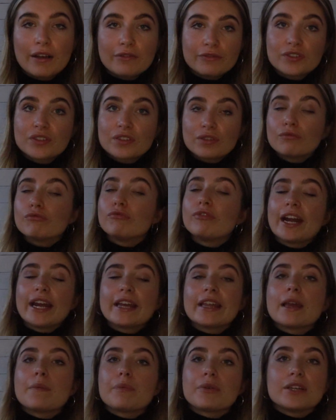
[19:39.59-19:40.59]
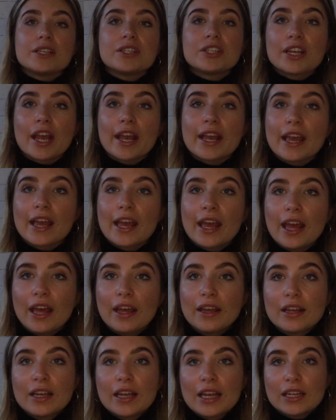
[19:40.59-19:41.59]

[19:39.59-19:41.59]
I really appreciate it.